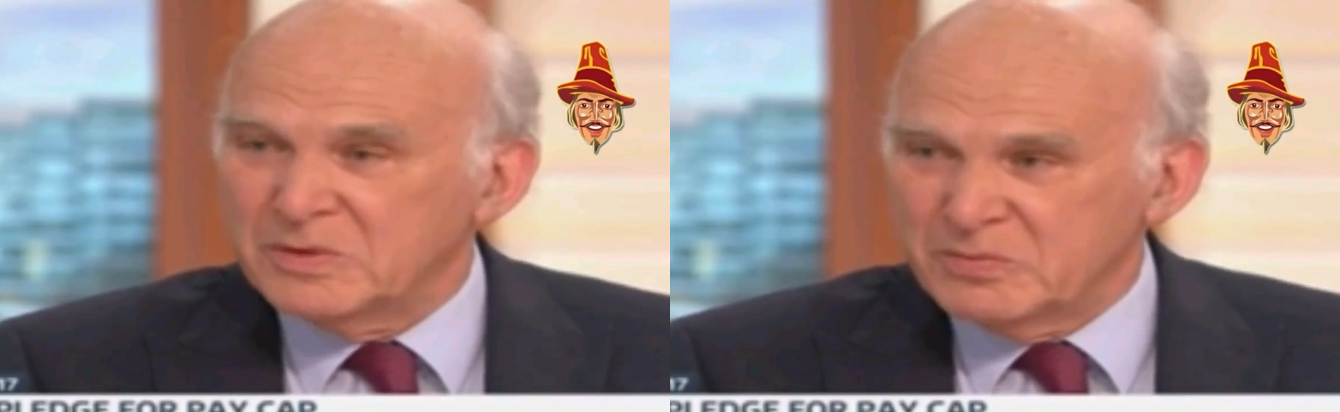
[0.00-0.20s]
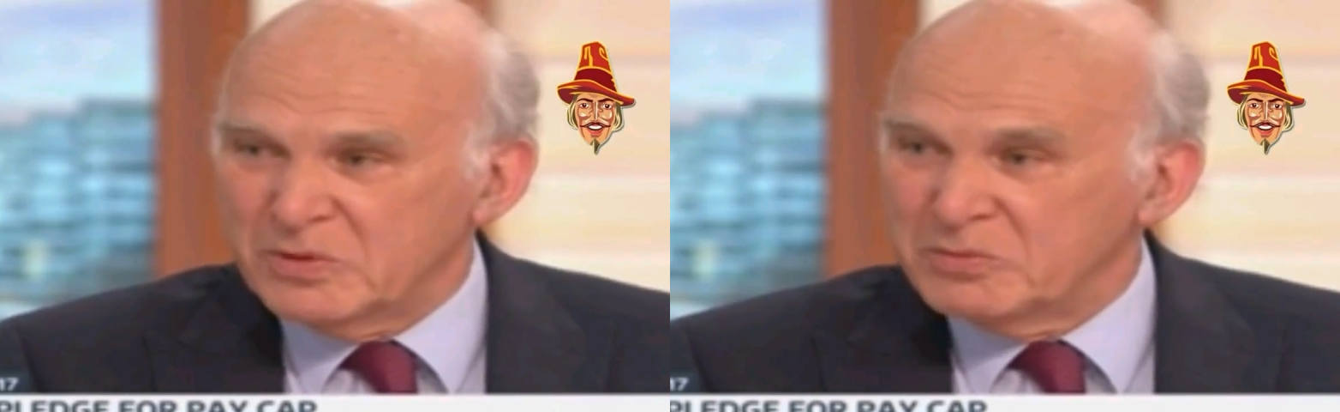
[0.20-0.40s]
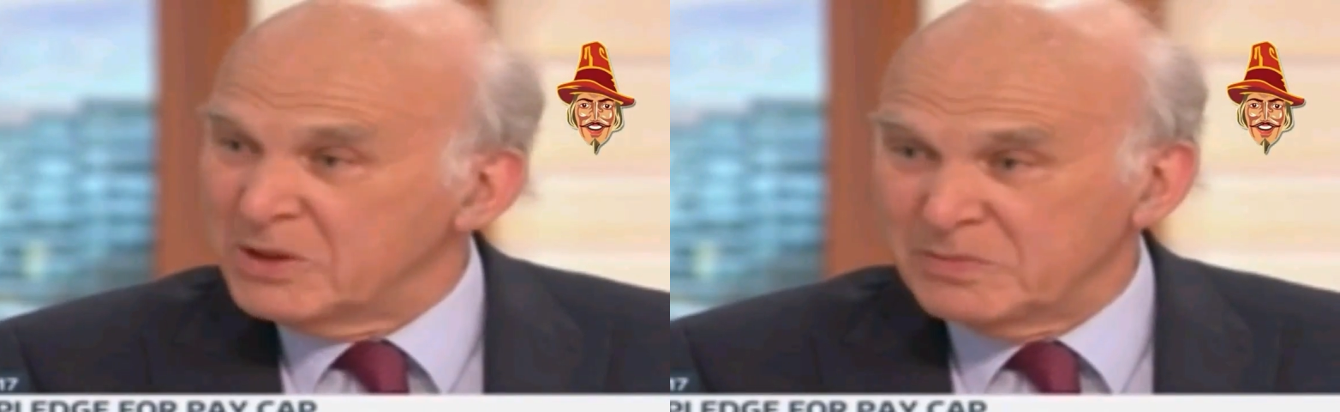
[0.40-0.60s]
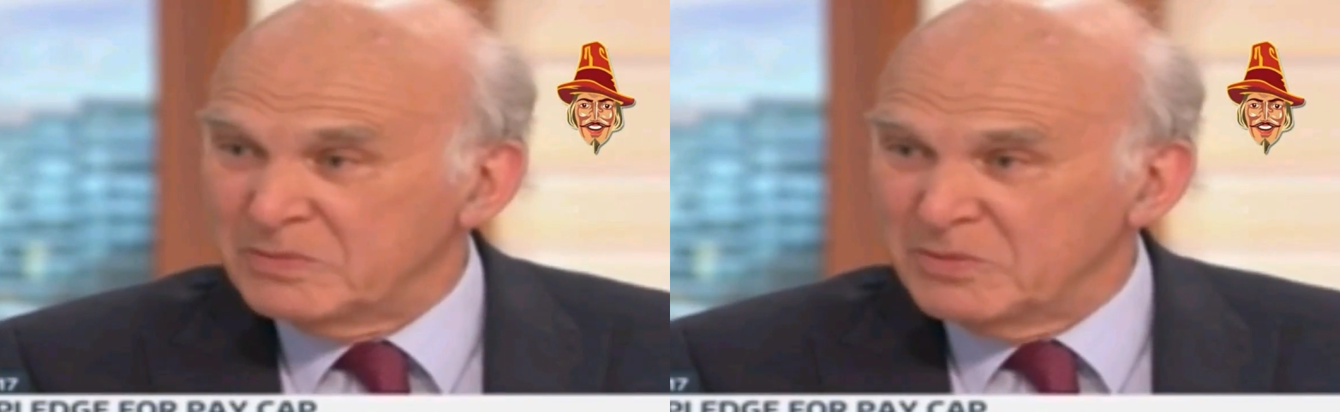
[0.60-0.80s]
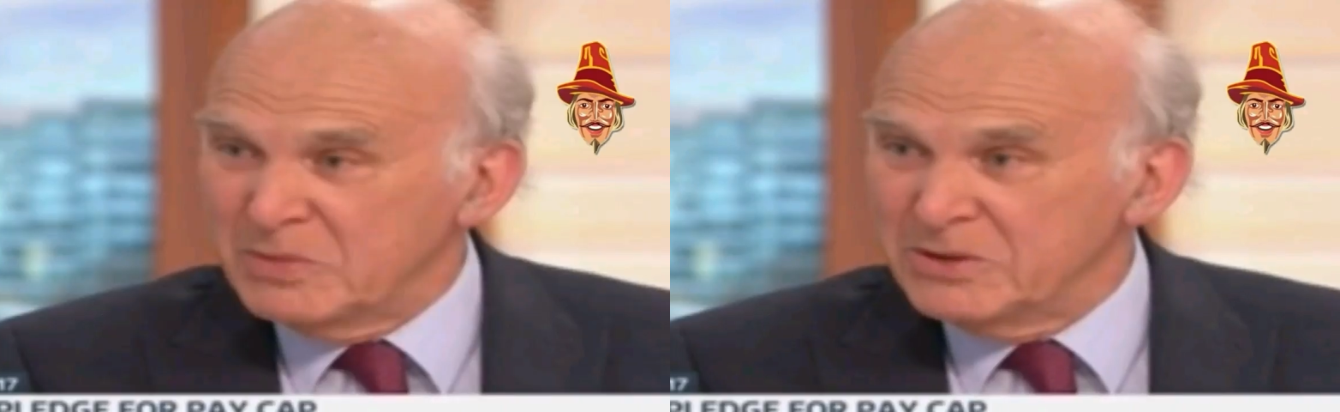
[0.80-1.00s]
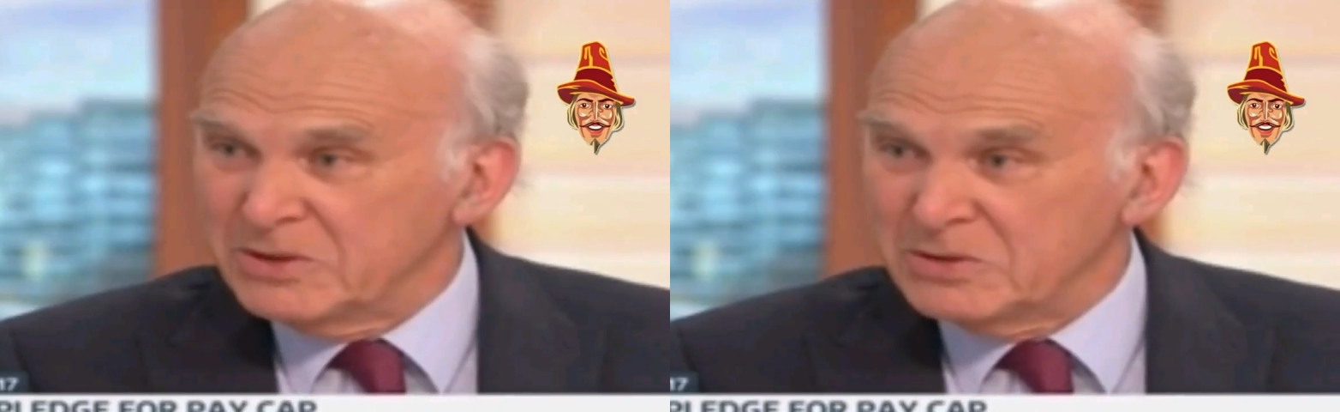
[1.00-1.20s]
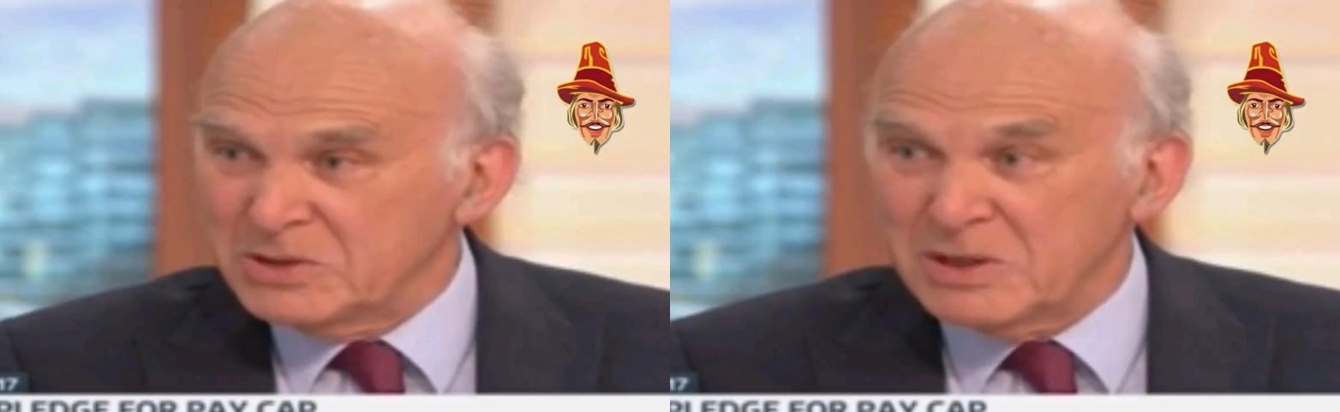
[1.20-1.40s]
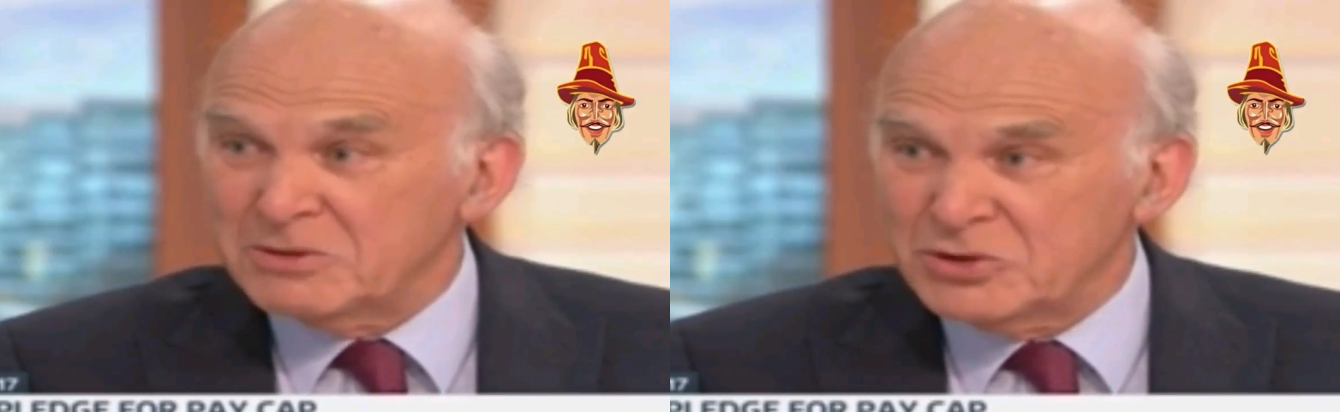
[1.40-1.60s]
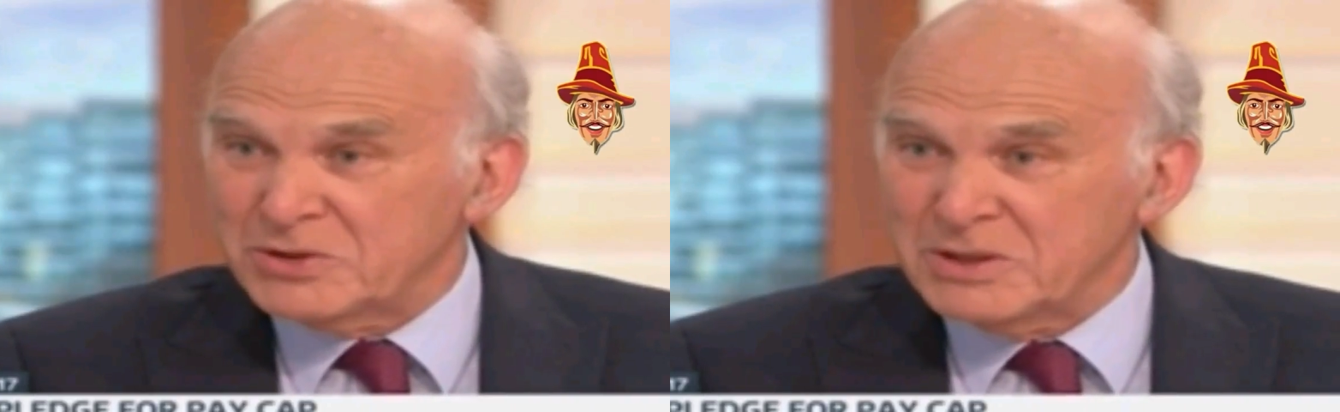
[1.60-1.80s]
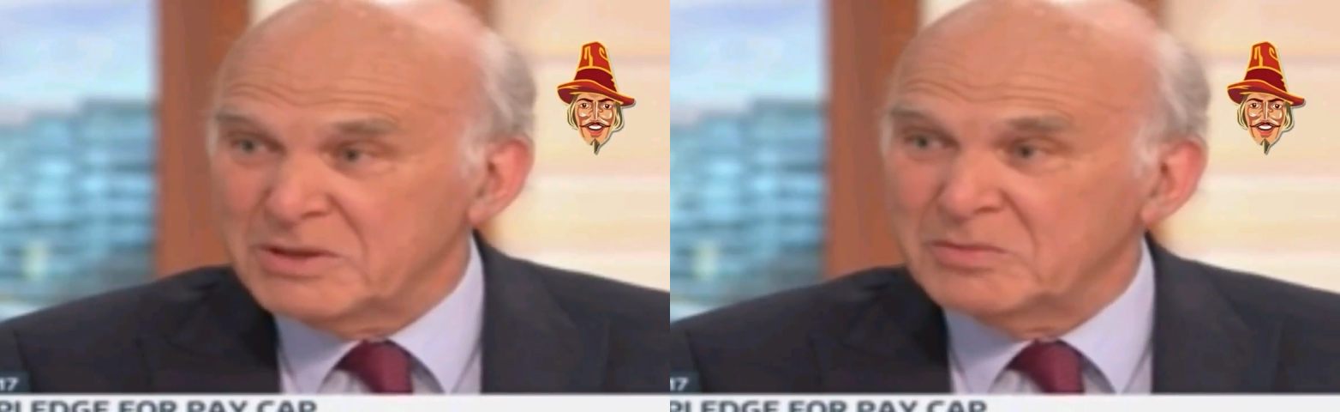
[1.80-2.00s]
Speaker 1: probably millions
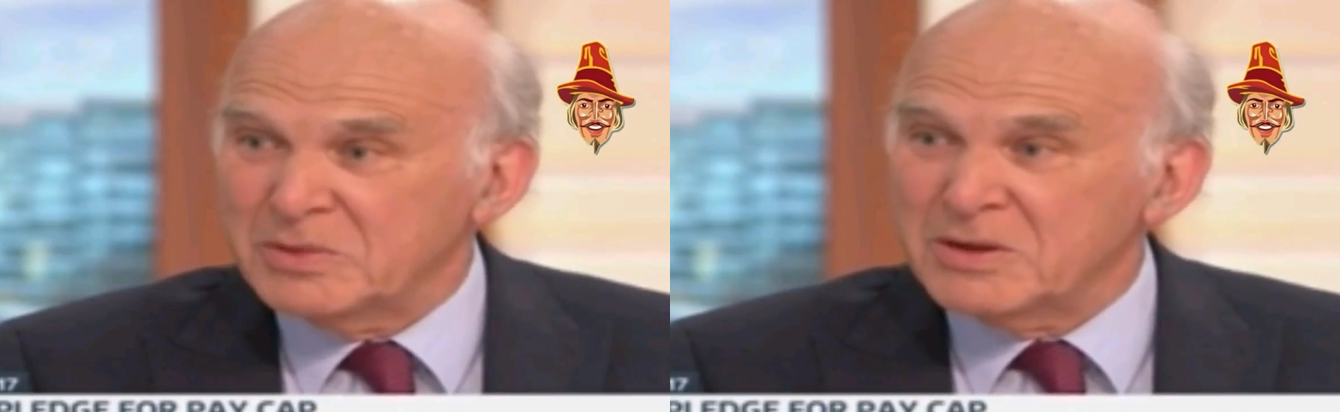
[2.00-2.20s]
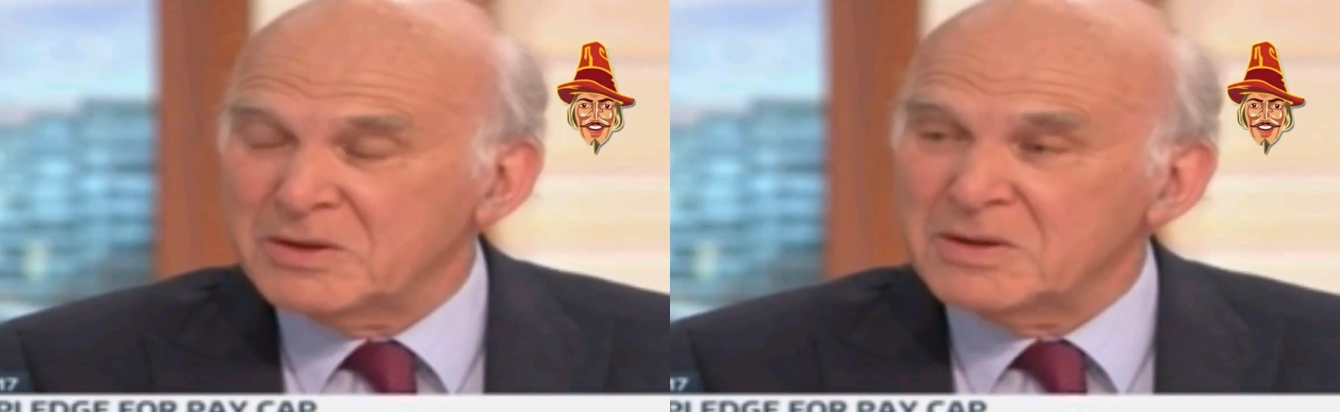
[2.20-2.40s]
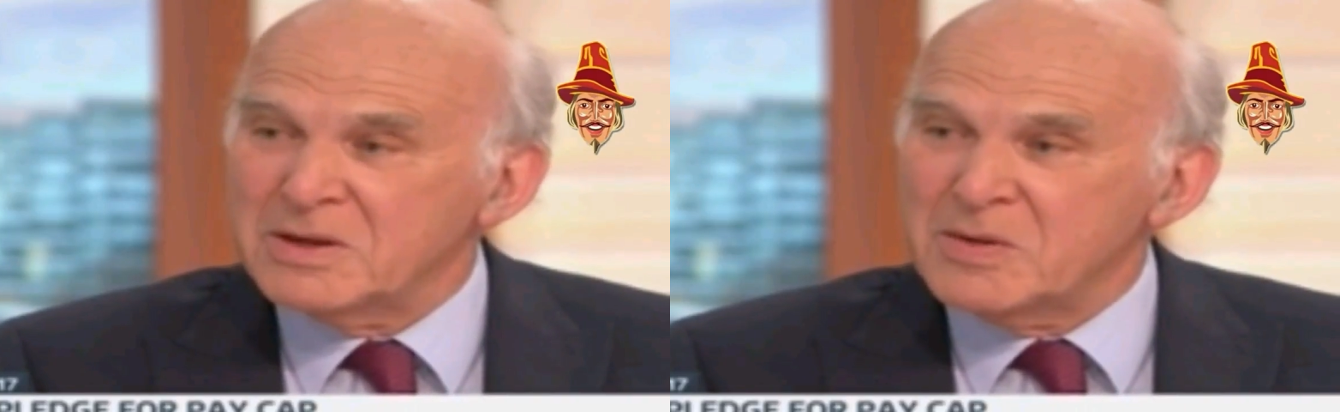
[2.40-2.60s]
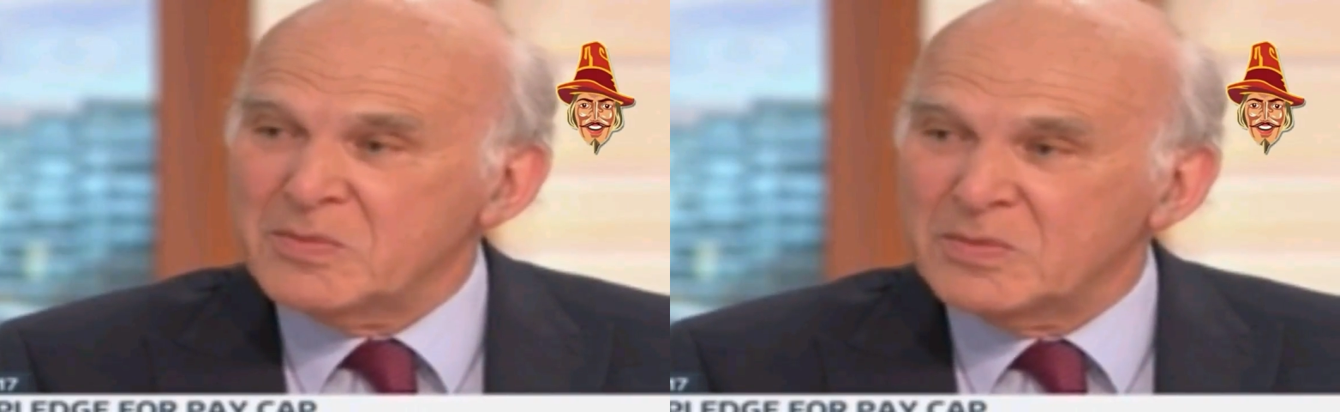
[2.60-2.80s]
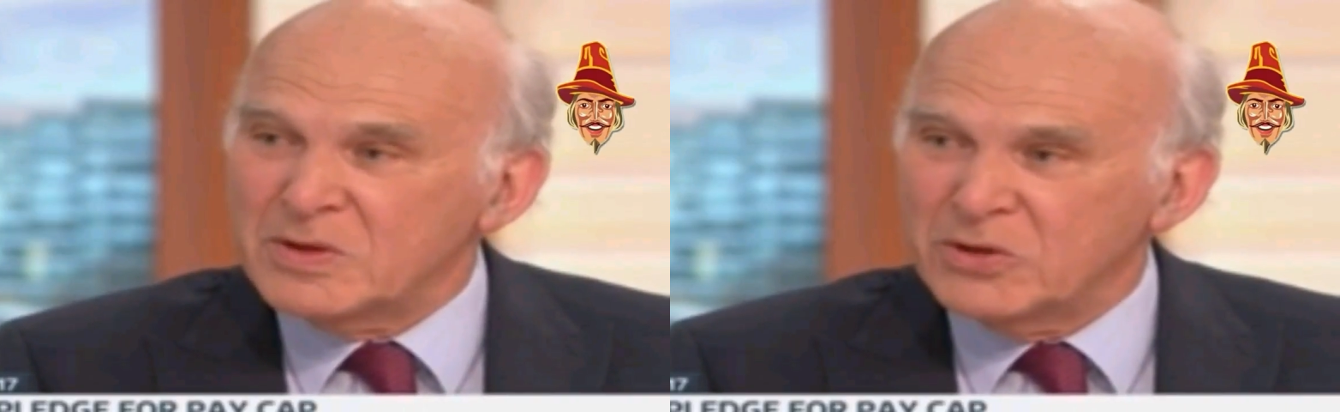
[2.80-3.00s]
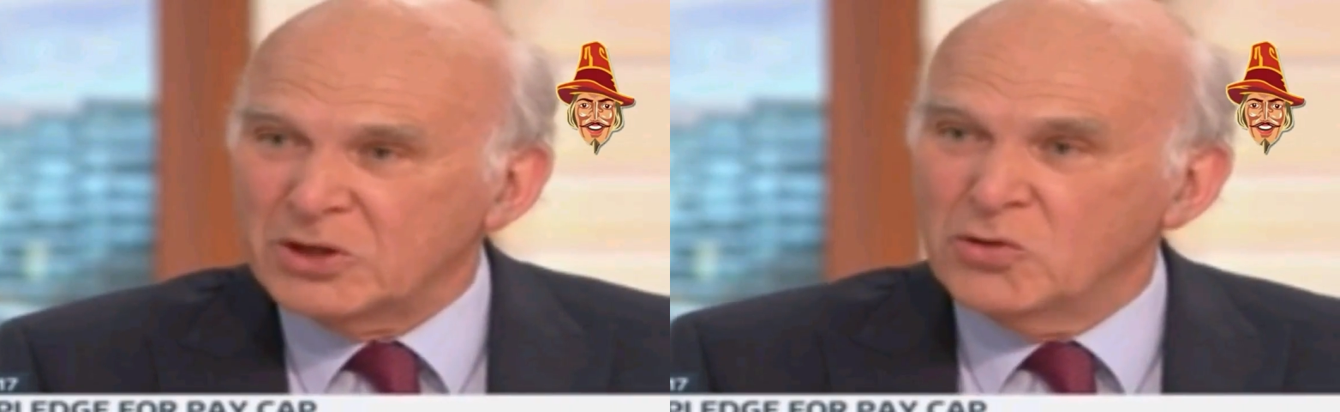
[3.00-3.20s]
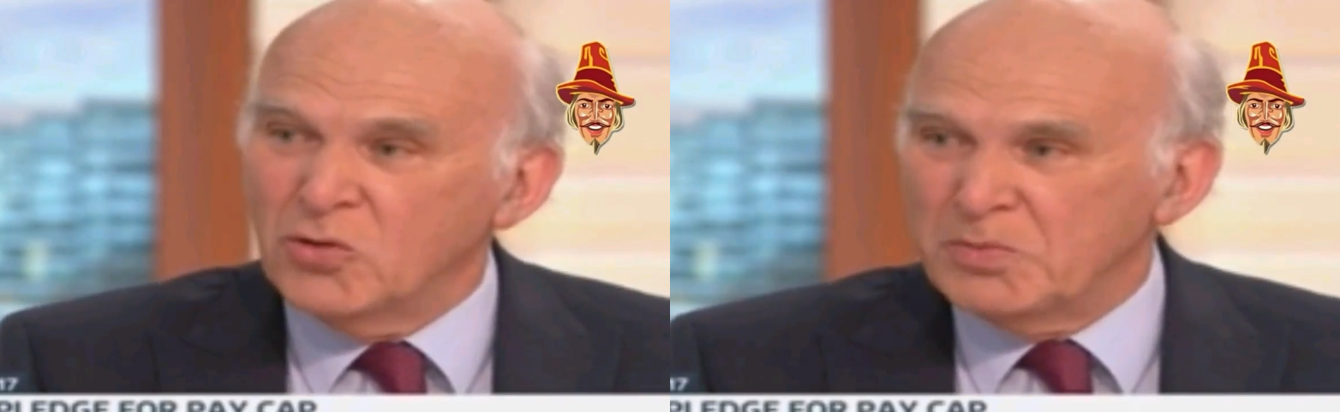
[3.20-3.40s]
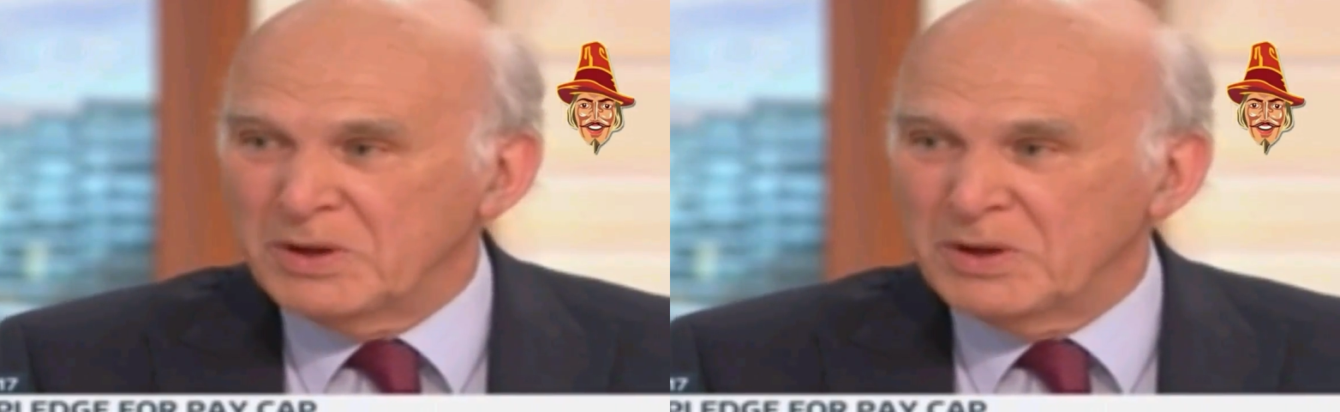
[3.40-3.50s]
actually, but um, the core